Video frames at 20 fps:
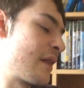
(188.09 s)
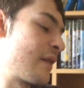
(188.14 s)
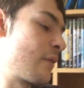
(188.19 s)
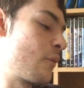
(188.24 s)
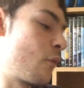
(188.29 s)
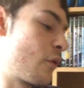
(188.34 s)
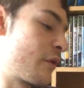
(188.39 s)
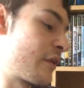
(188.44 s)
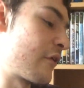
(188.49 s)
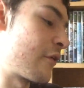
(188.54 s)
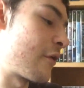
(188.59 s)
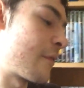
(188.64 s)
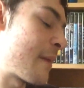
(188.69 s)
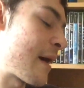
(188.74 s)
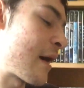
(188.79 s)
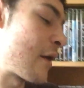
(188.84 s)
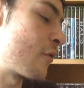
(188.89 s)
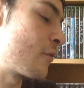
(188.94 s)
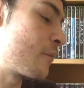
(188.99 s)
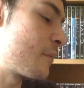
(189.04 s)
what they're
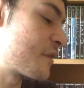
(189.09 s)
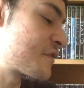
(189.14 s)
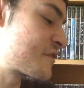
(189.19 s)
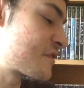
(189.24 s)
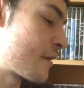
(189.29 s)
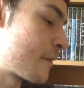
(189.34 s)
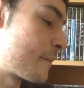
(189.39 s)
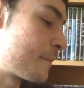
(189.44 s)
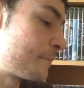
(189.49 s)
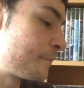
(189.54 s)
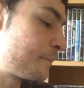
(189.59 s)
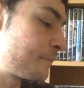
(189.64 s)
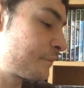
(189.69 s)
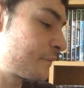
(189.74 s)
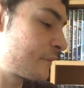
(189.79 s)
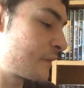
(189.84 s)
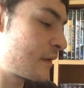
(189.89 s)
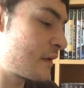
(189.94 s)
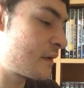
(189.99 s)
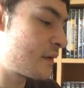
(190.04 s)
about. But
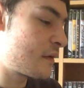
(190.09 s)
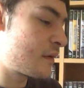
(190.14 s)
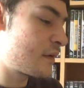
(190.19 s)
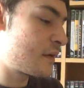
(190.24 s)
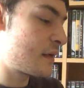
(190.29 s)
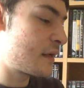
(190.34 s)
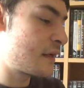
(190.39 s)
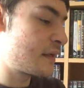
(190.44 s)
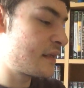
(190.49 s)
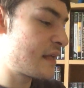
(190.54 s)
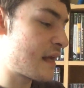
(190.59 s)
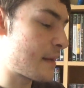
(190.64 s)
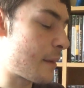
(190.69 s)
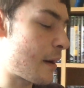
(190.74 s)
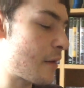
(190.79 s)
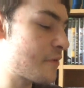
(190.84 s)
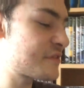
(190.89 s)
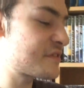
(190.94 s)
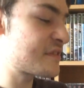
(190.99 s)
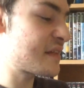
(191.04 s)
yeah,
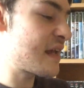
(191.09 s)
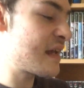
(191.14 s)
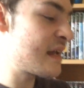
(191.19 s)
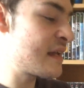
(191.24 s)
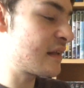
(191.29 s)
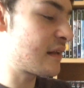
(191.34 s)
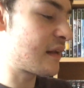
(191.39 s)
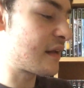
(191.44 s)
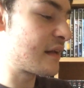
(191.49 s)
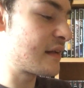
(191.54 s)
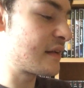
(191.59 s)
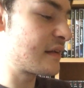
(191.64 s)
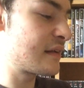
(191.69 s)
but I would say